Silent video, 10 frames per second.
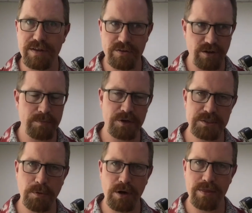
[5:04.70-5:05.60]
inside my
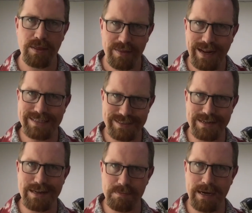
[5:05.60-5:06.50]
spine that has to
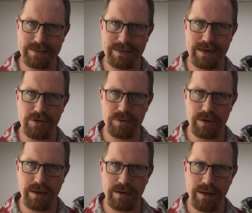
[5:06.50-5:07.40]
knit back together
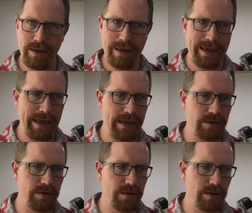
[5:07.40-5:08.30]
again.
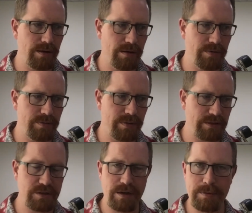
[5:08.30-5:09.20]
And
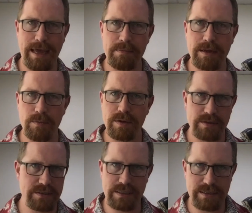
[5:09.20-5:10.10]
that's going to be happening when
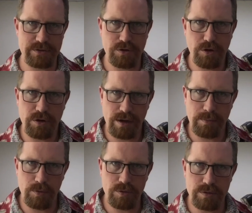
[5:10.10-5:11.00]
this thing doesn't hurt
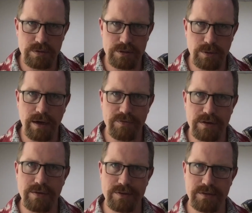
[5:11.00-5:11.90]
anymore. So I have to
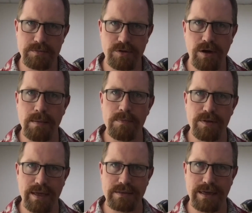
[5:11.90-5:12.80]
give it some time for
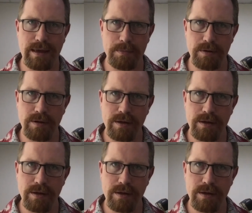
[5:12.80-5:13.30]
that to happen.